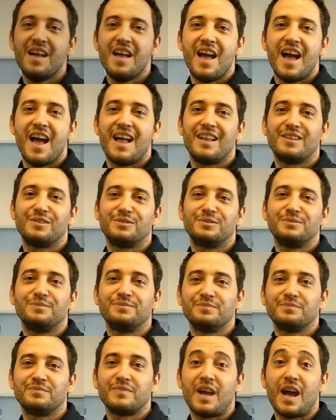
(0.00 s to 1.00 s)
Hello
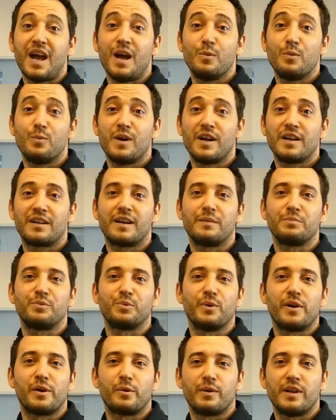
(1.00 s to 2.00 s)
and welcome to
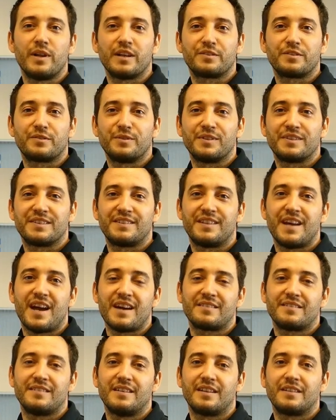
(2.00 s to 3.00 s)
our Electronics Tech
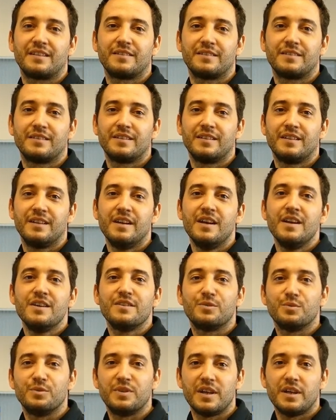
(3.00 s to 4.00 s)
Snack.
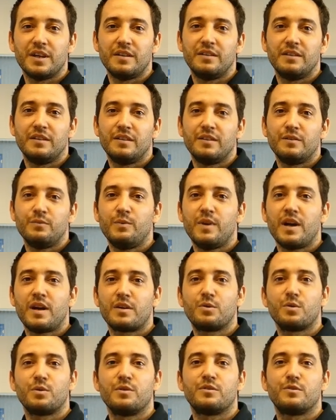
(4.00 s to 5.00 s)
Today we are
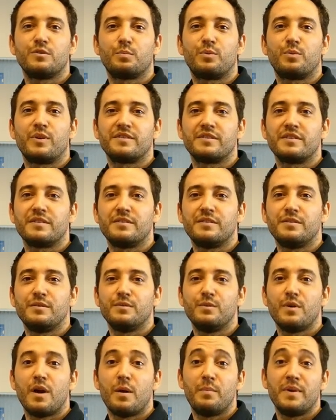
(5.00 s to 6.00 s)
going to present you
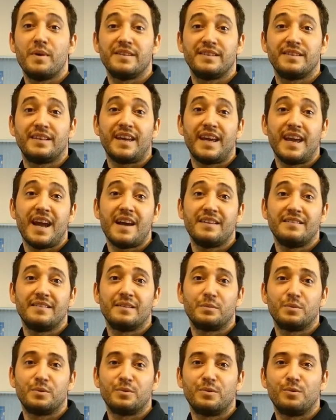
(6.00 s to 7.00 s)
a basic AI
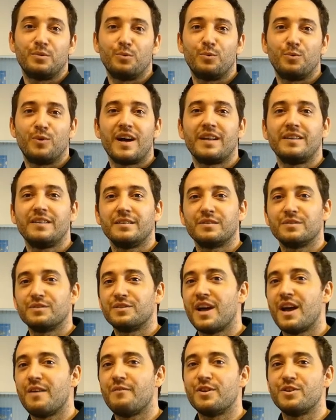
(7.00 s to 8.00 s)
demo running on the
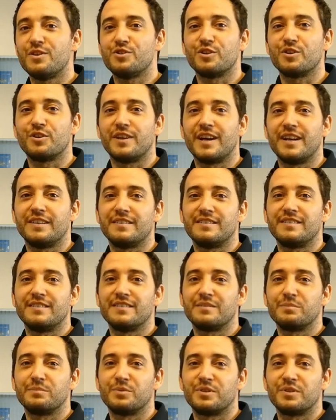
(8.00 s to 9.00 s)
Avenger 96
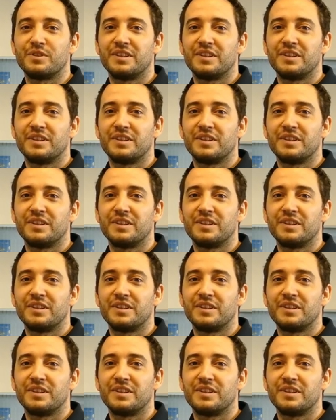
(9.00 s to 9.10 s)
board.